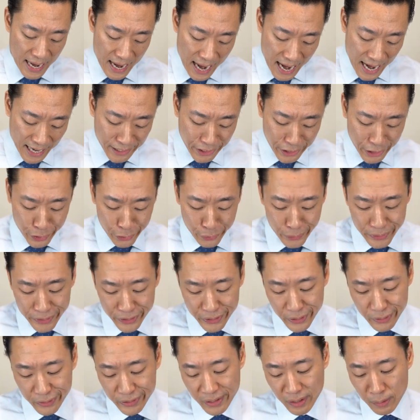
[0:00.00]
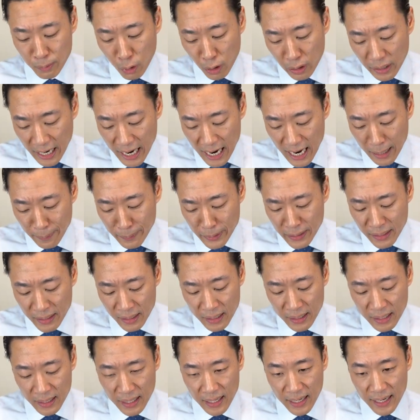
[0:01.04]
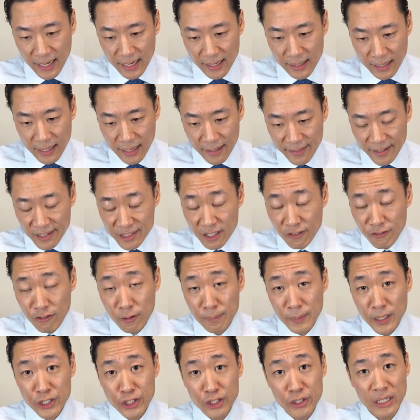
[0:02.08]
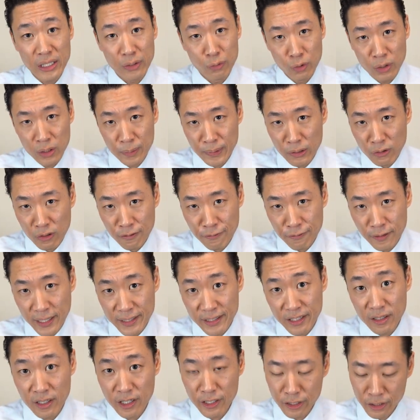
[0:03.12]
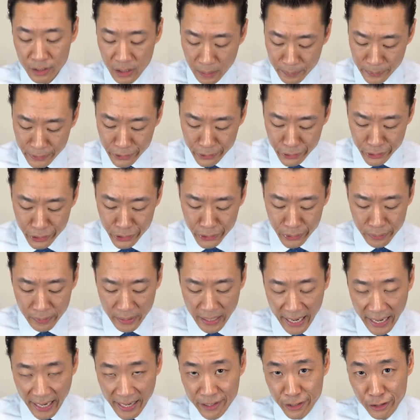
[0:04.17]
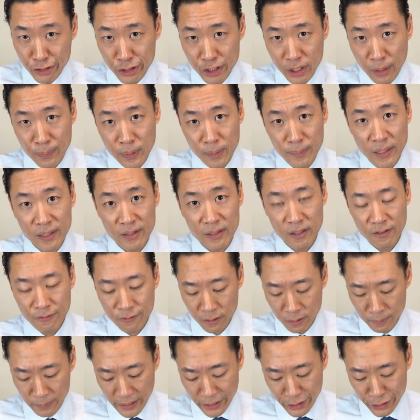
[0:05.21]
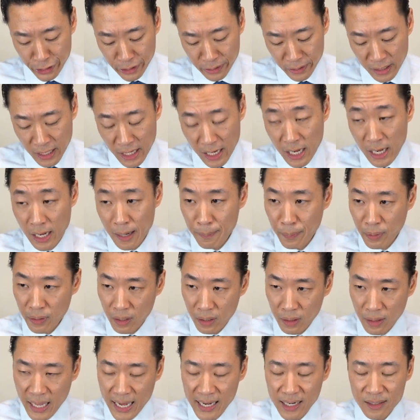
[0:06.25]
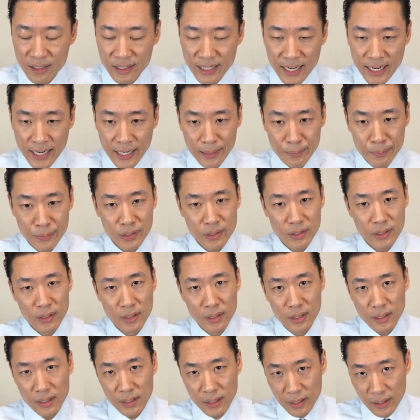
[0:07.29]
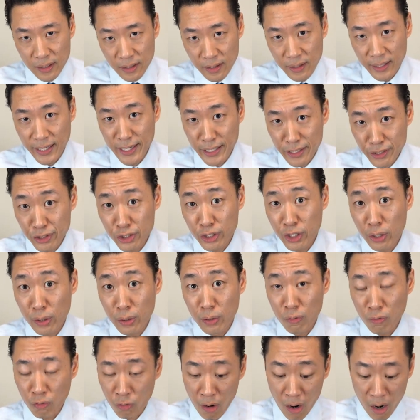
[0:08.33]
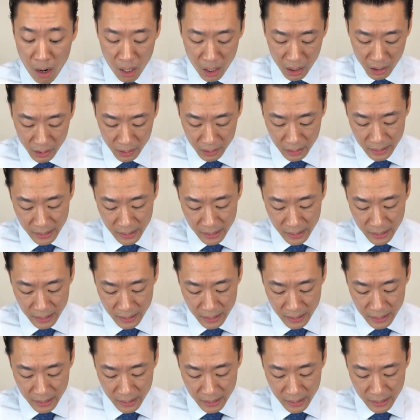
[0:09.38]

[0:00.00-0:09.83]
NQSOs, they're more common, and this information, it will be reflected on your W-2 and your supplemental information, but a lot of times things go wrong.